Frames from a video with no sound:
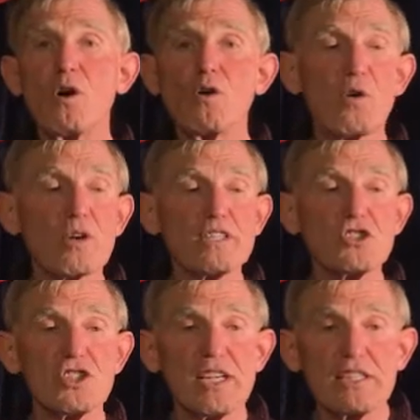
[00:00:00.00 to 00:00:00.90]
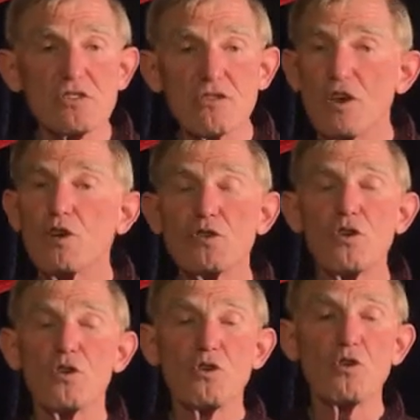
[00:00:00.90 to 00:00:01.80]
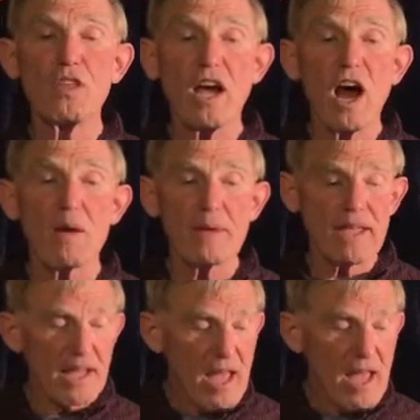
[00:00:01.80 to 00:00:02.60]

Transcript: corn, and cheese to the army,